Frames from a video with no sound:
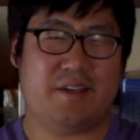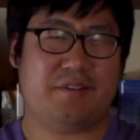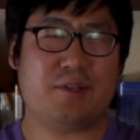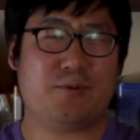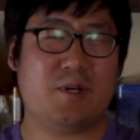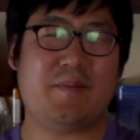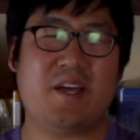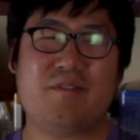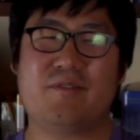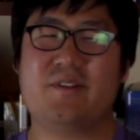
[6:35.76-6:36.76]
I think 3
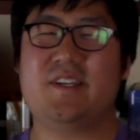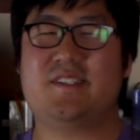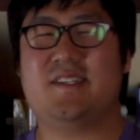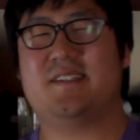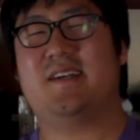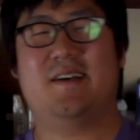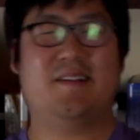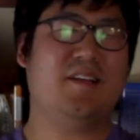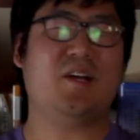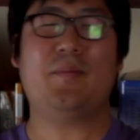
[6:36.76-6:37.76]
mana for this is a
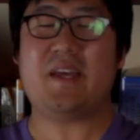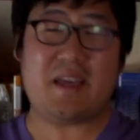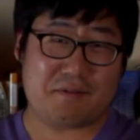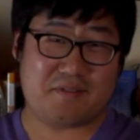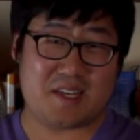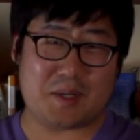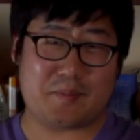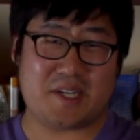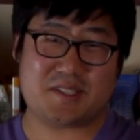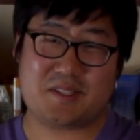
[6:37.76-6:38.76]
little bit iffy at
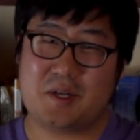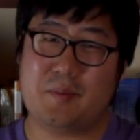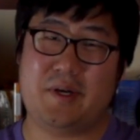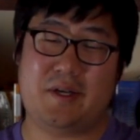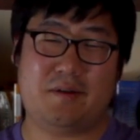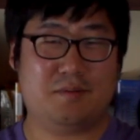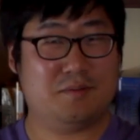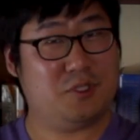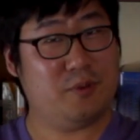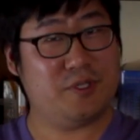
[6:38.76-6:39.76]
best, but
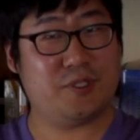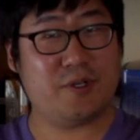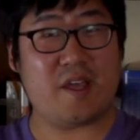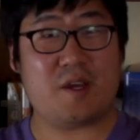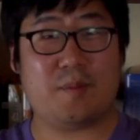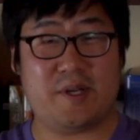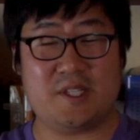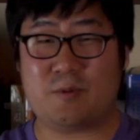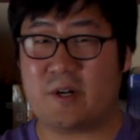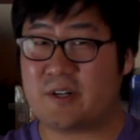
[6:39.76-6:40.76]
to ensure that your
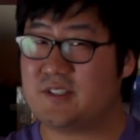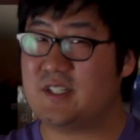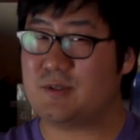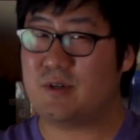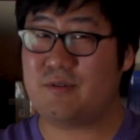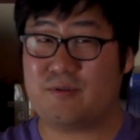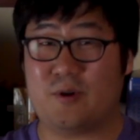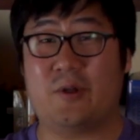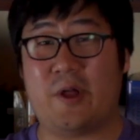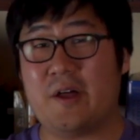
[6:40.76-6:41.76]
Planeswalker sticks around for
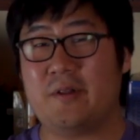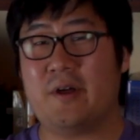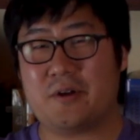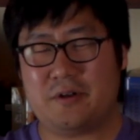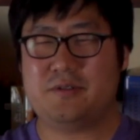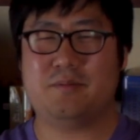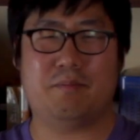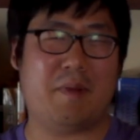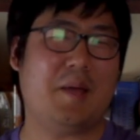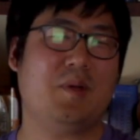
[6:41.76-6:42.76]
a lot longer
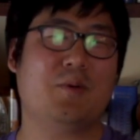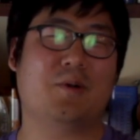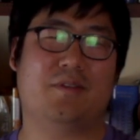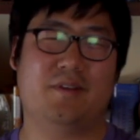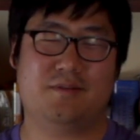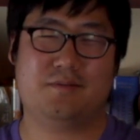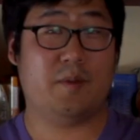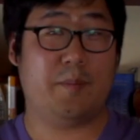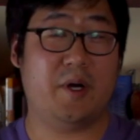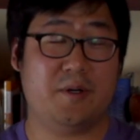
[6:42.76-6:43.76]
might be worth it.
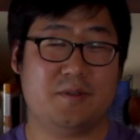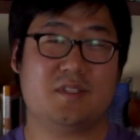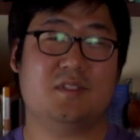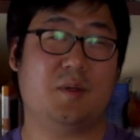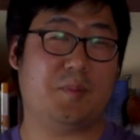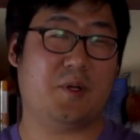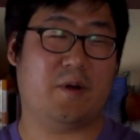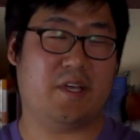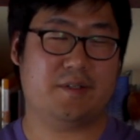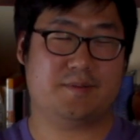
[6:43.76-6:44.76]
Depose,
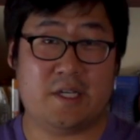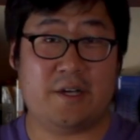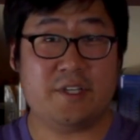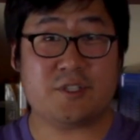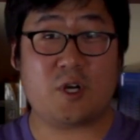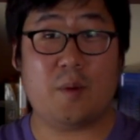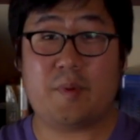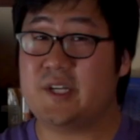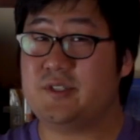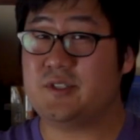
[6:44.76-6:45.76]
Deploy. Now this card
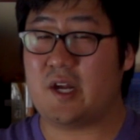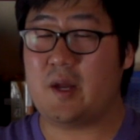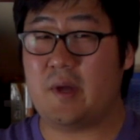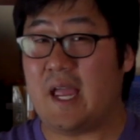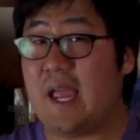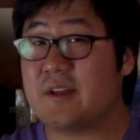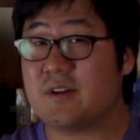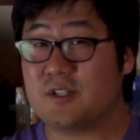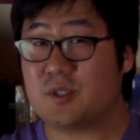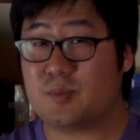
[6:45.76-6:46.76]
buys you time and can
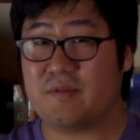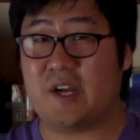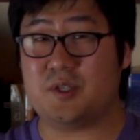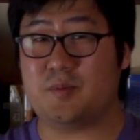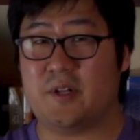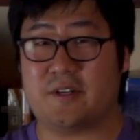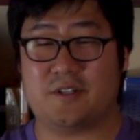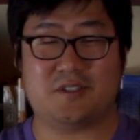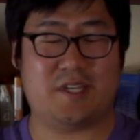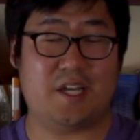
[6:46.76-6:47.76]
also provide you
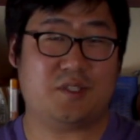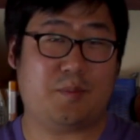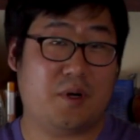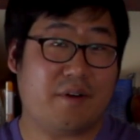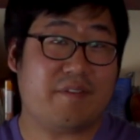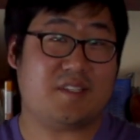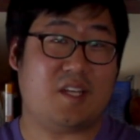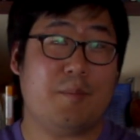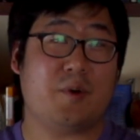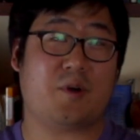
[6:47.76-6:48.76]
blockers. It's the perfect
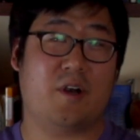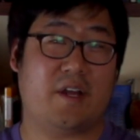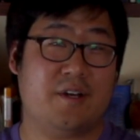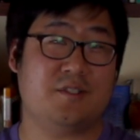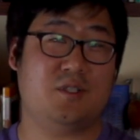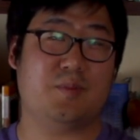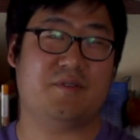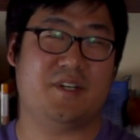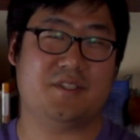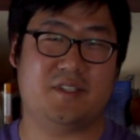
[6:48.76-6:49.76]
tempo card in a Super
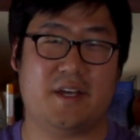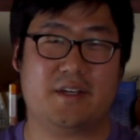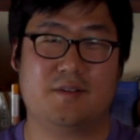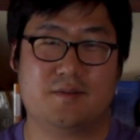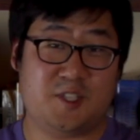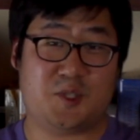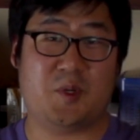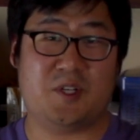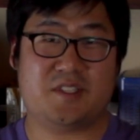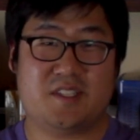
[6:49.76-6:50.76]
Friends deck.
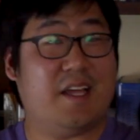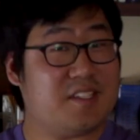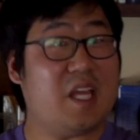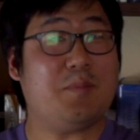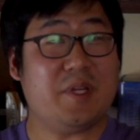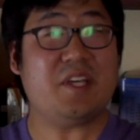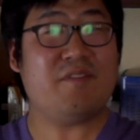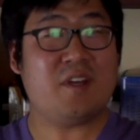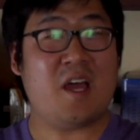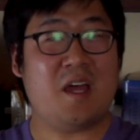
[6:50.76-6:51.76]
Disperse. It's like Blink of
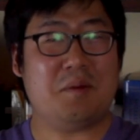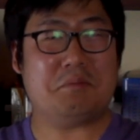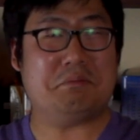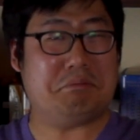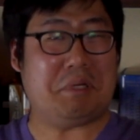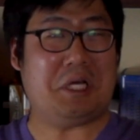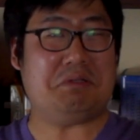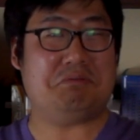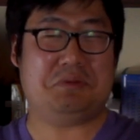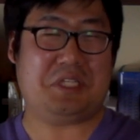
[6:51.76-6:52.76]
an Eye,
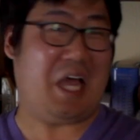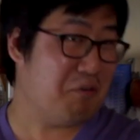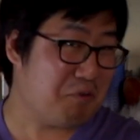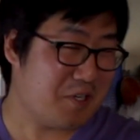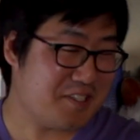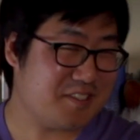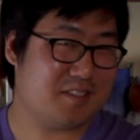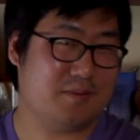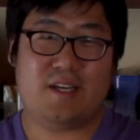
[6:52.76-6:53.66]
but kind of worse.